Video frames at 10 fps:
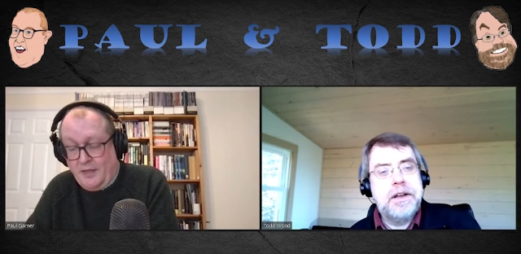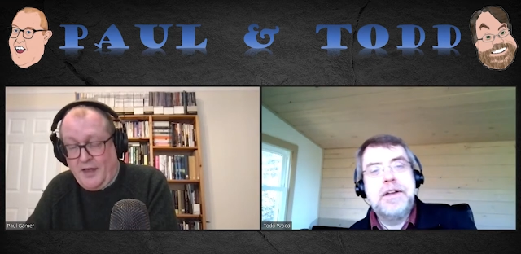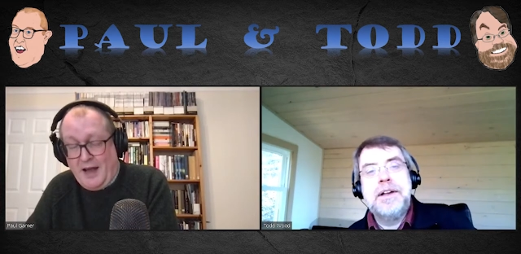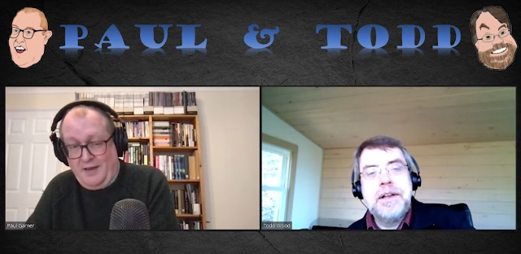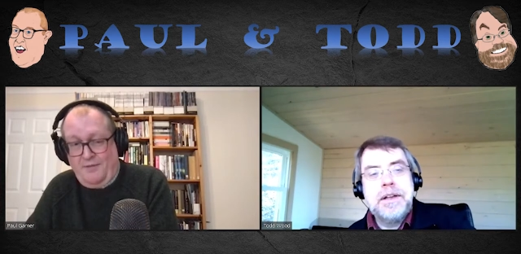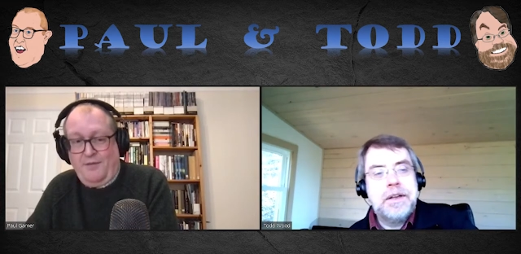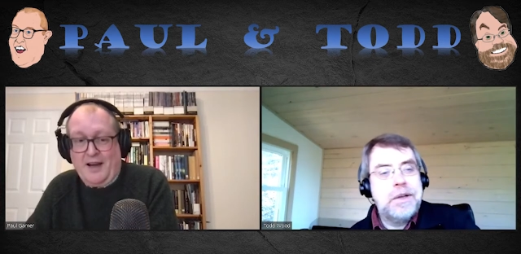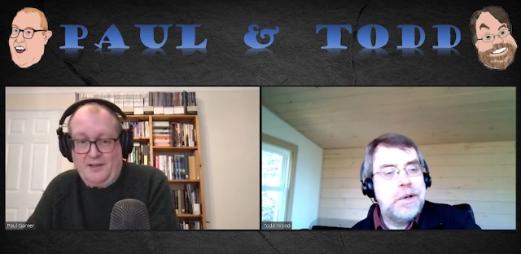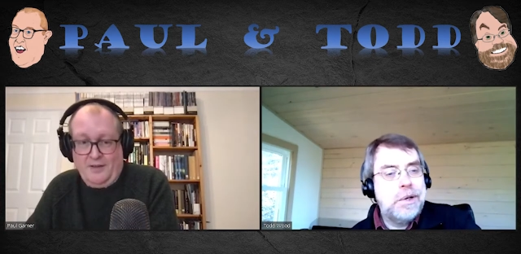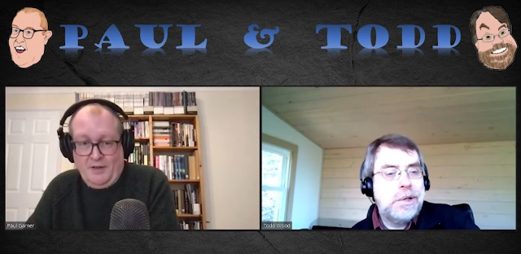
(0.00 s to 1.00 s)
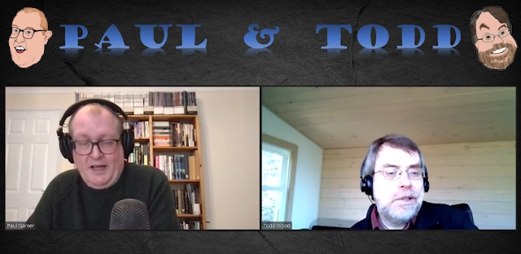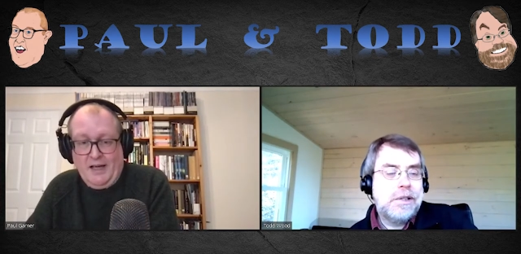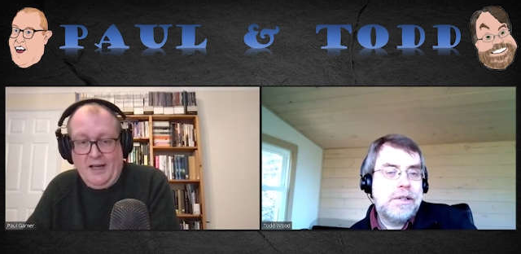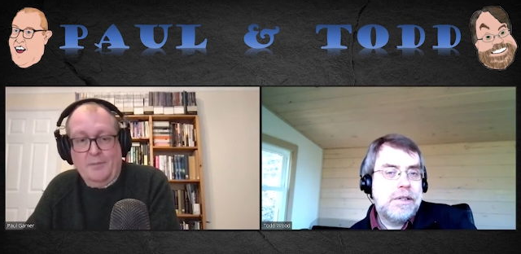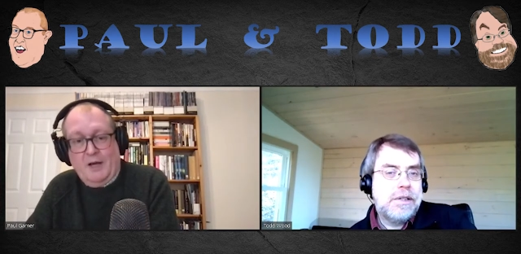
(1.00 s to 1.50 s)
Speaker 1: That effectively
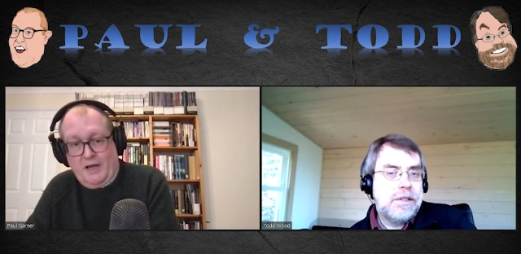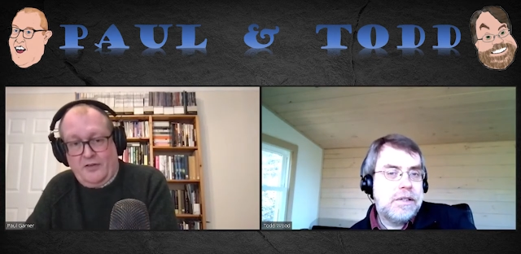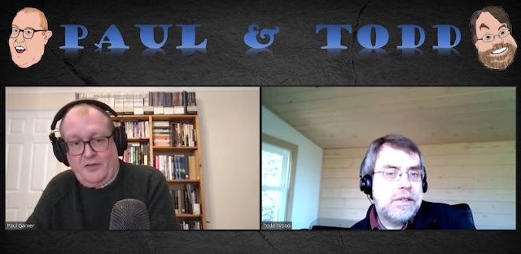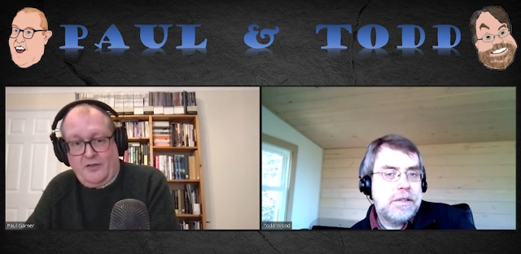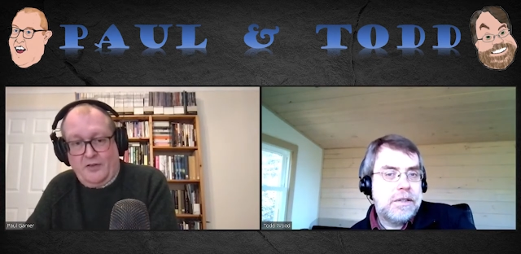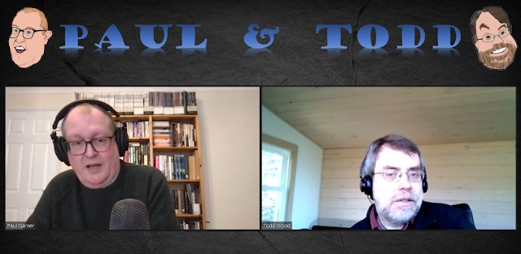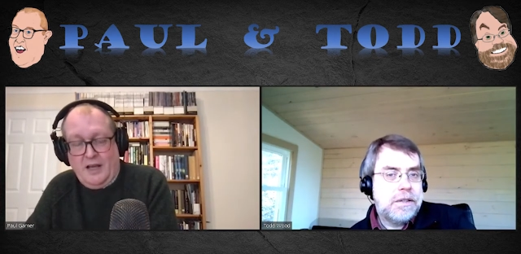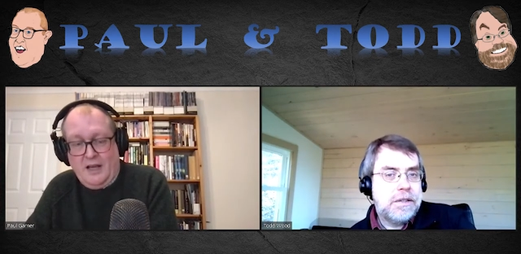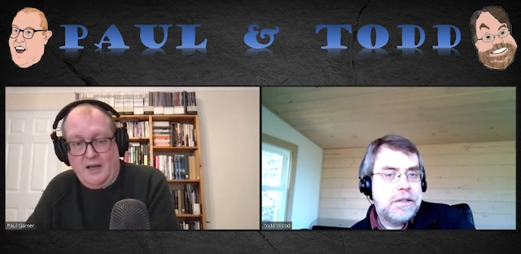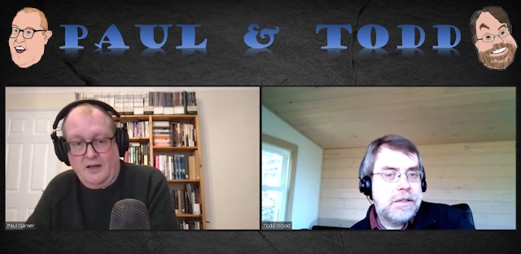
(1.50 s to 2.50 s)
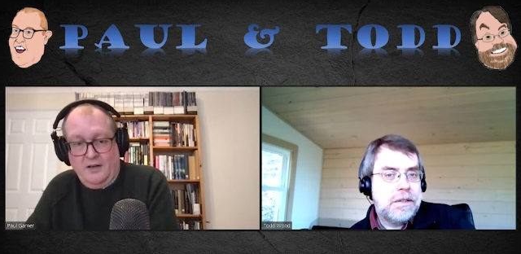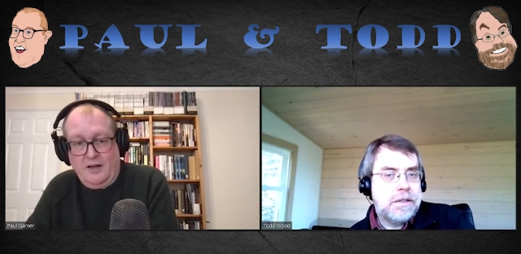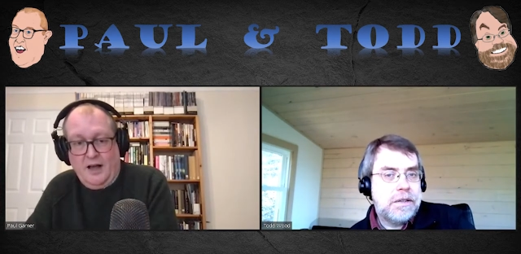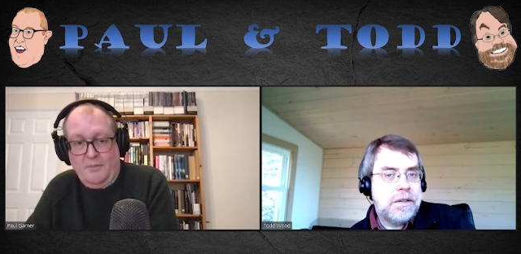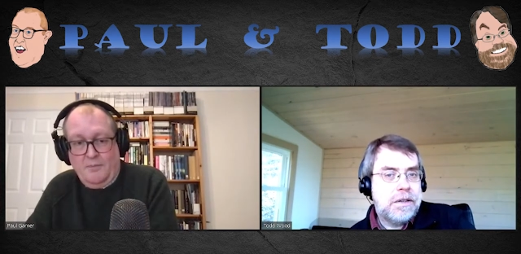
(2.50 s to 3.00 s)
limits the
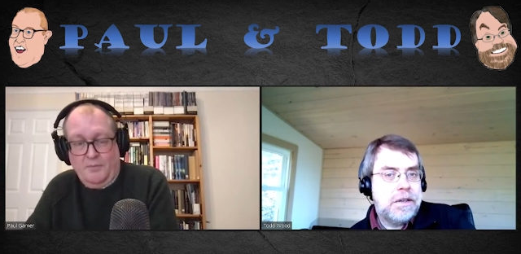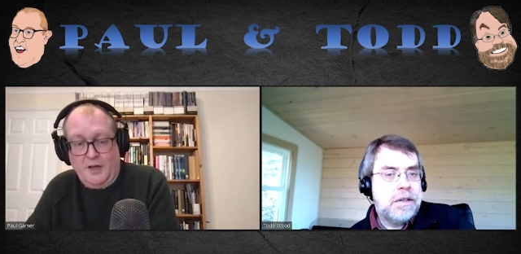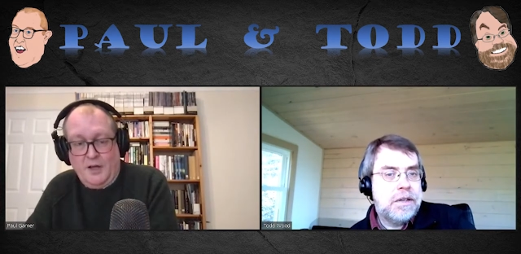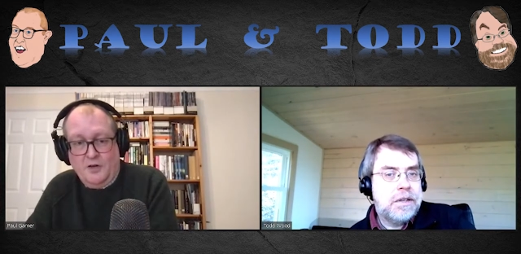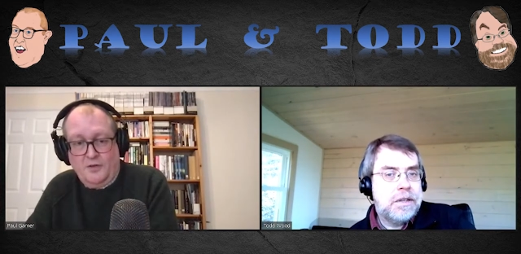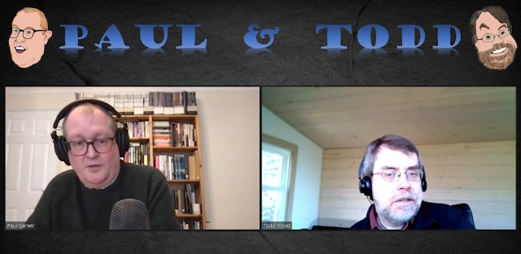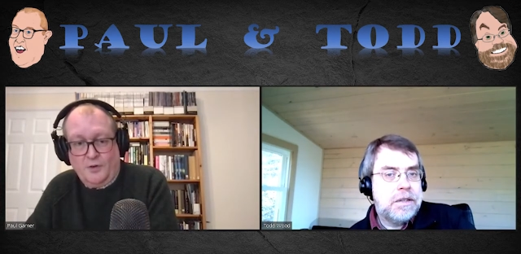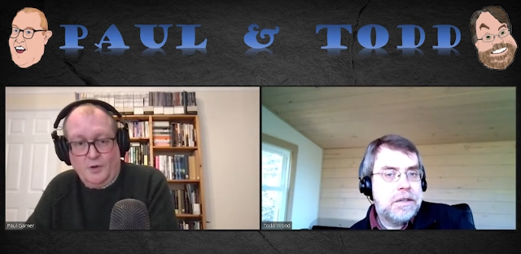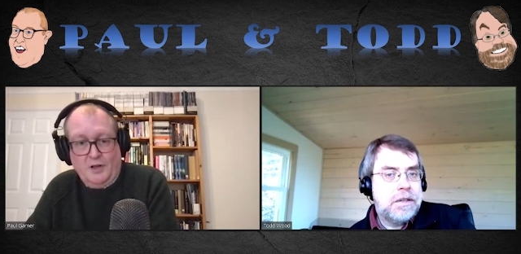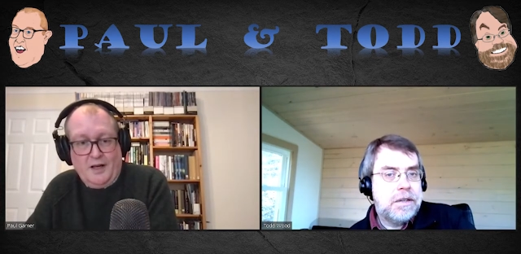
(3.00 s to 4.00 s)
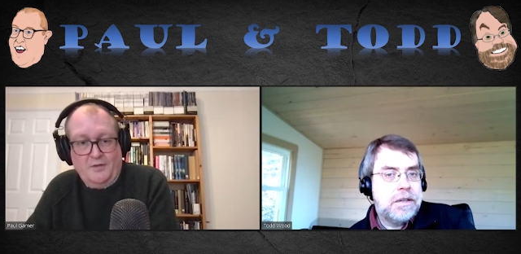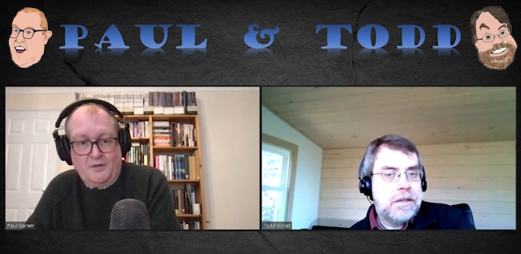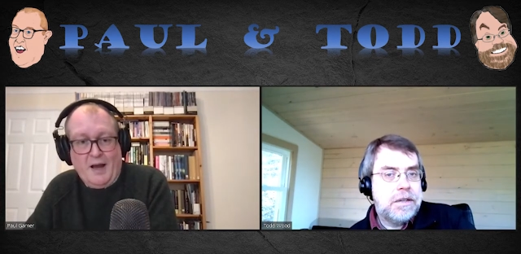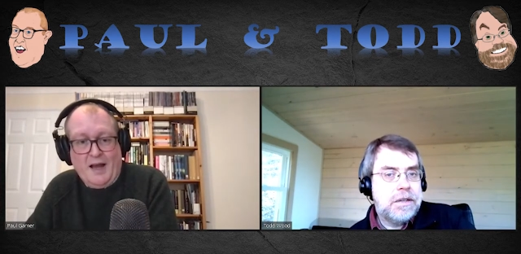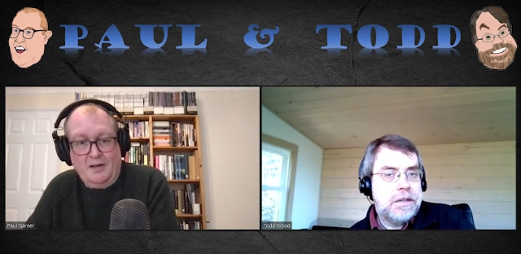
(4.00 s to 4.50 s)
um, useful
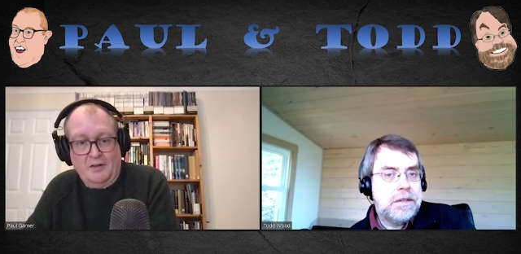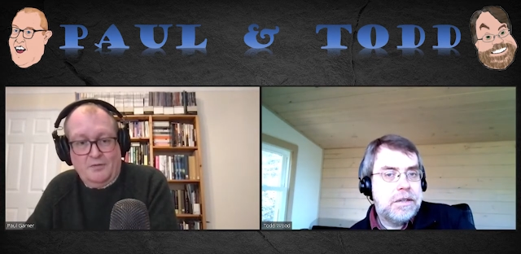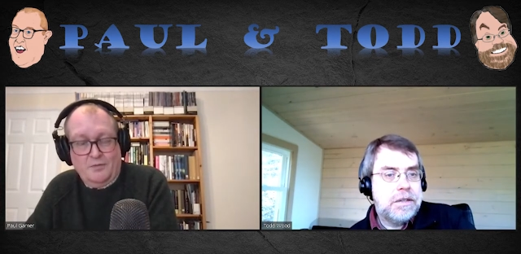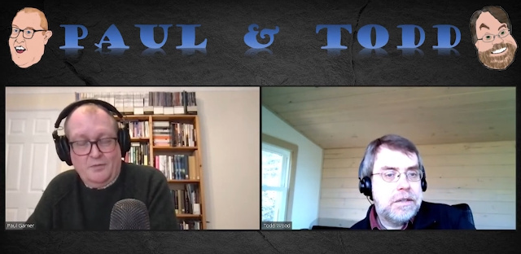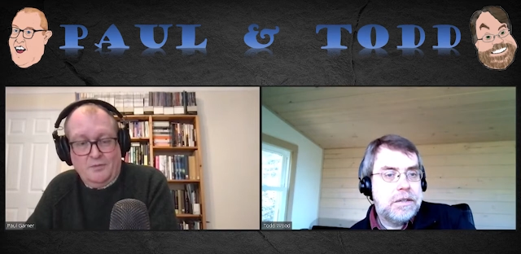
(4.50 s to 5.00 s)
lifespan of